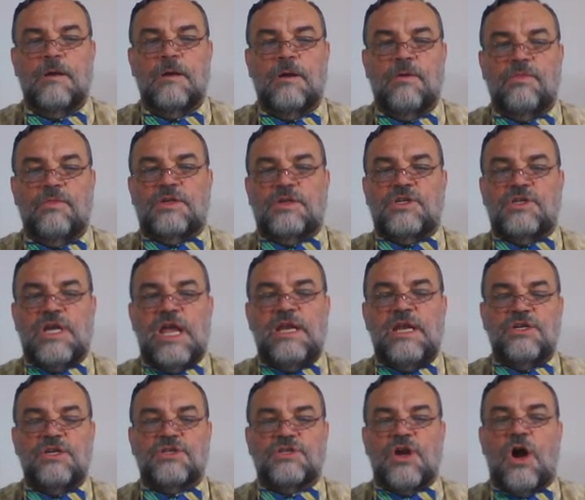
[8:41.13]
The
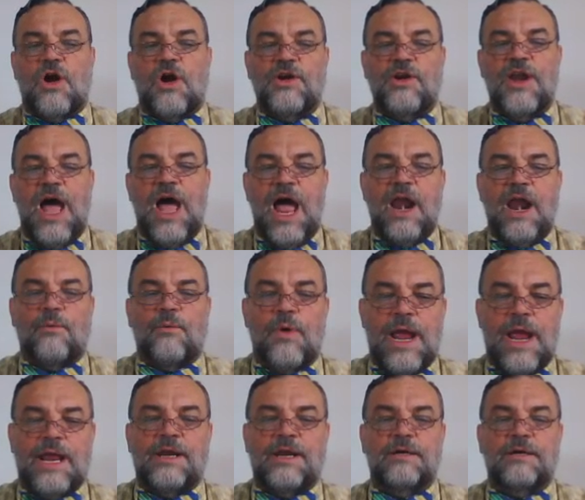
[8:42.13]
changes are not
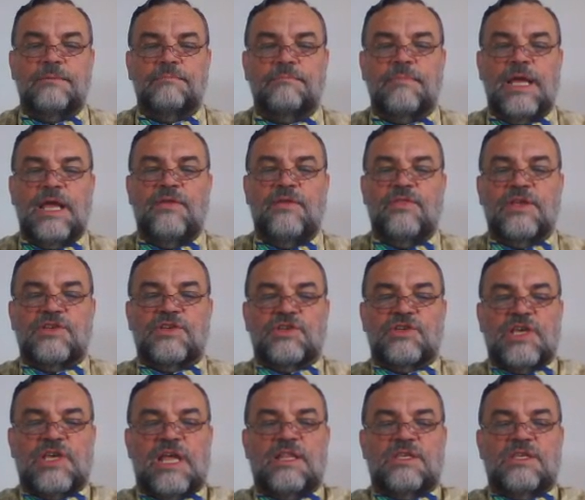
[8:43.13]
random in the
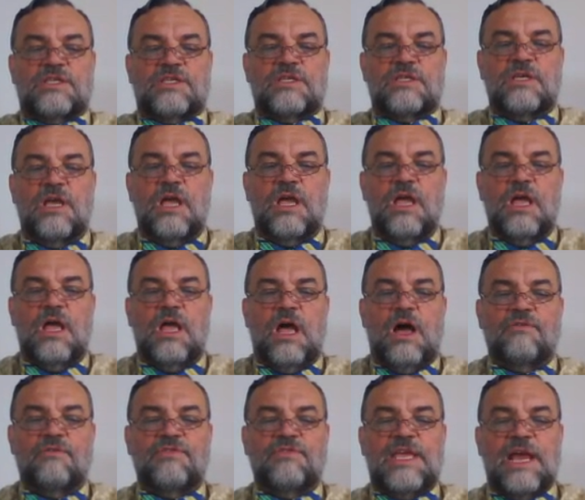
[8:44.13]
sense
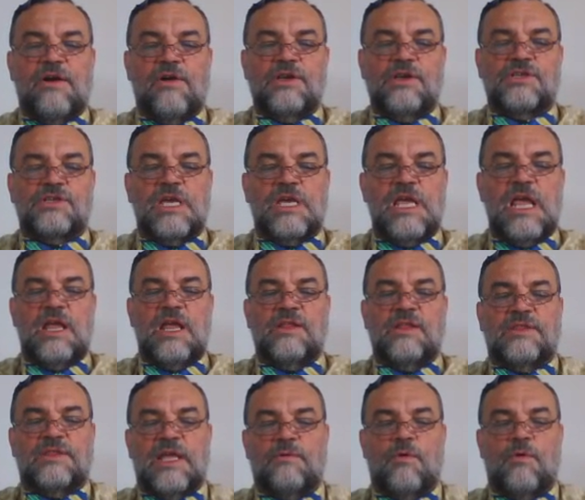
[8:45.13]
of guaranteeing
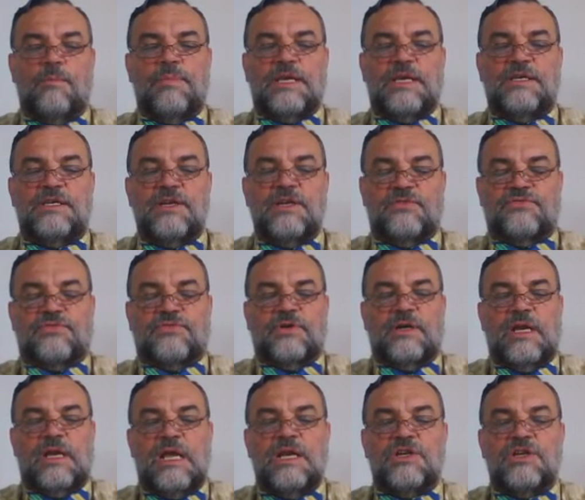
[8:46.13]
that they will be
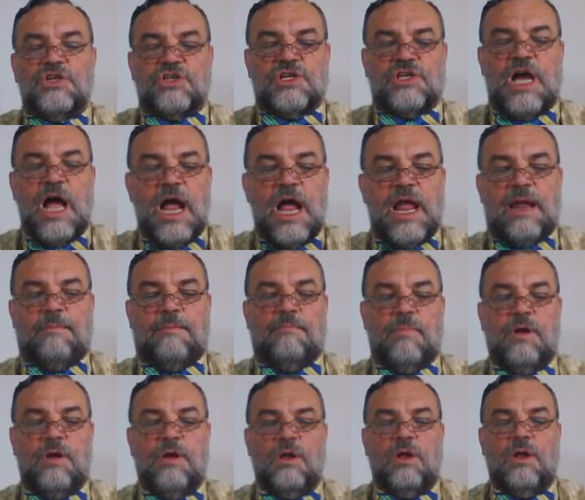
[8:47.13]
different each
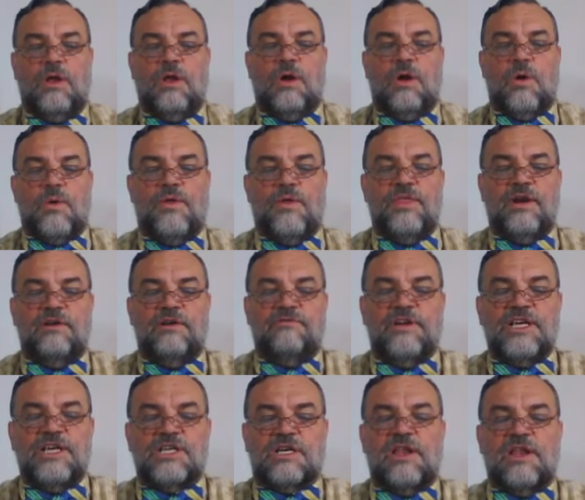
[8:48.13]
time, or that
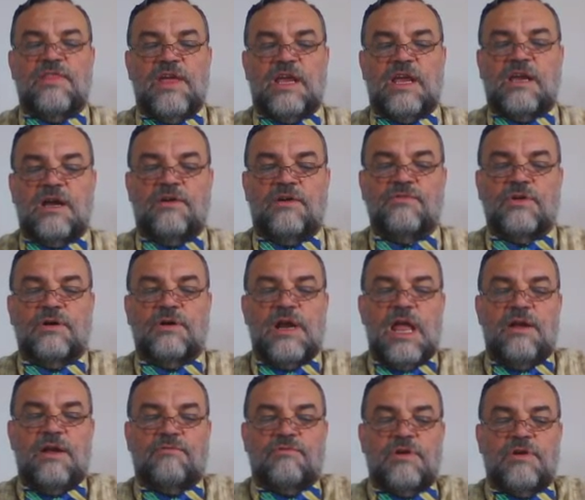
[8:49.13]
eventually they
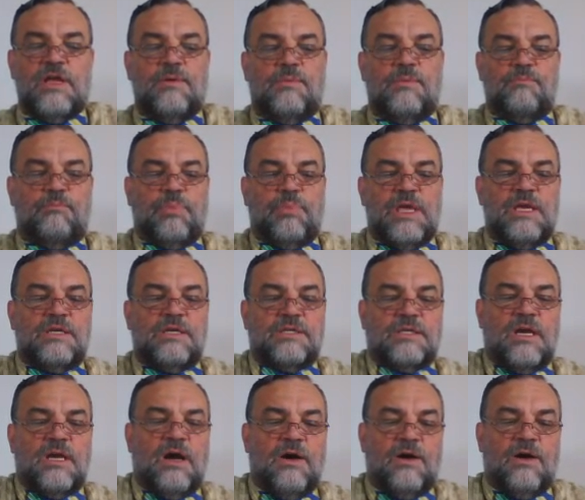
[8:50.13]
cover every
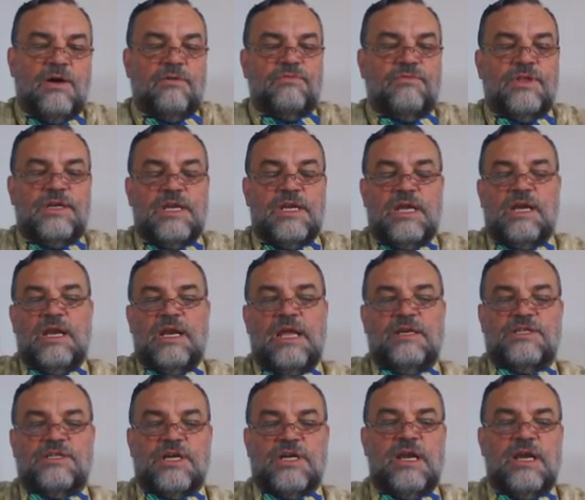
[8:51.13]
piece of the
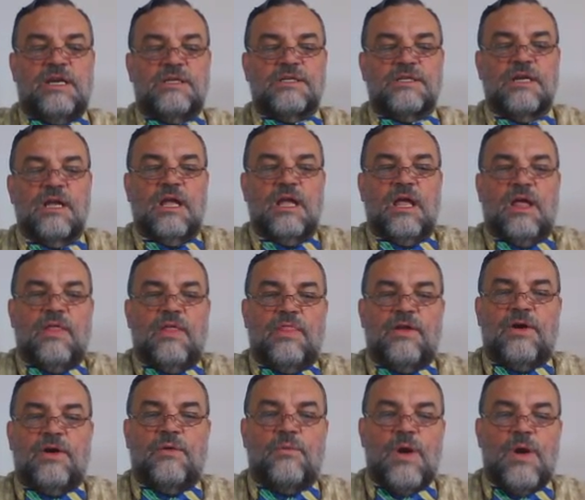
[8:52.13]
DNA change.
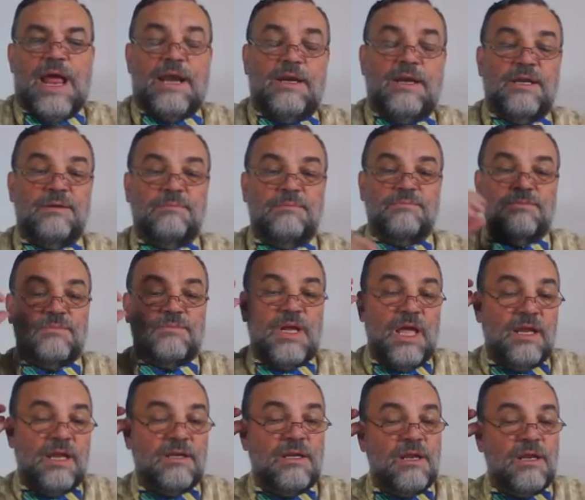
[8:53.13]
They're random
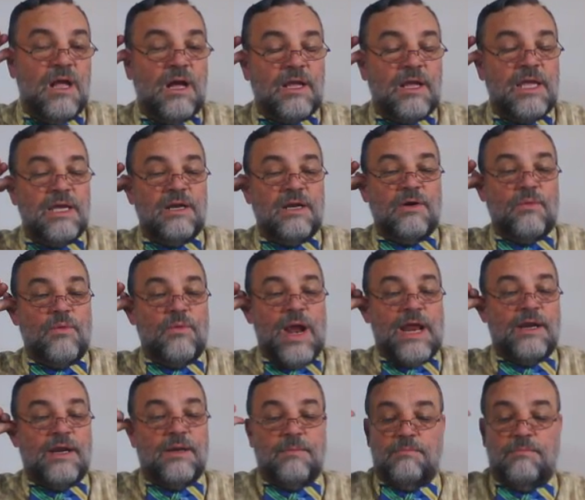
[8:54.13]
in, again, a
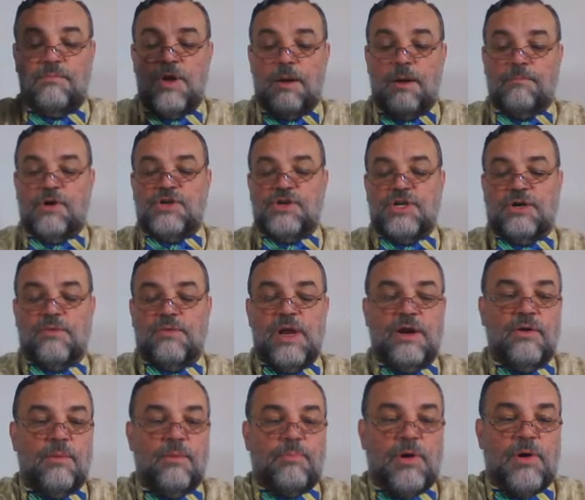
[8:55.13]
random number
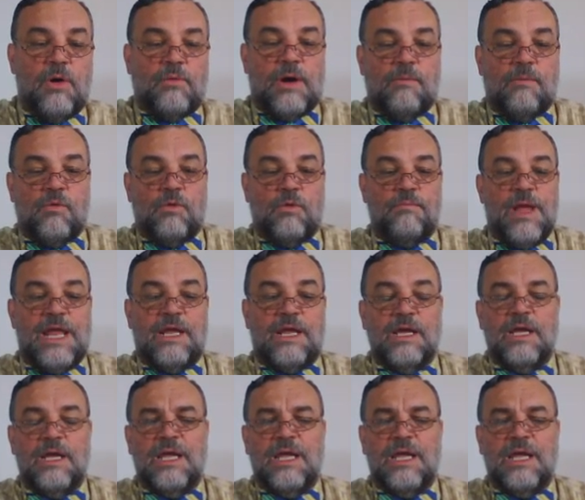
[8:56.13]
generator a programmer would make